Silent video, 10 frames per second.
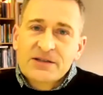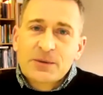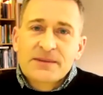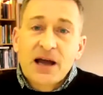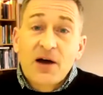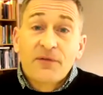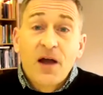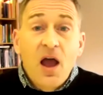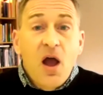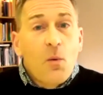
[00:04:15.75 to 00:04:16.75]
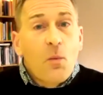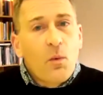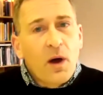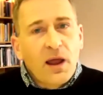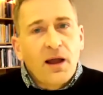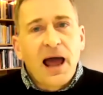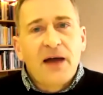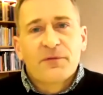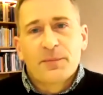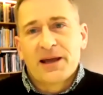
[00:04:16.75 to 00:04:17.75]
to himself, well, I'll
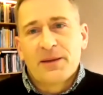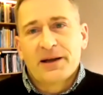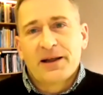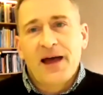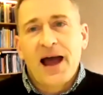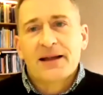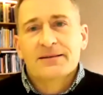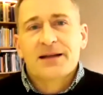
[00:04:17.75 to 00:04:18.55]
have me a bit of that.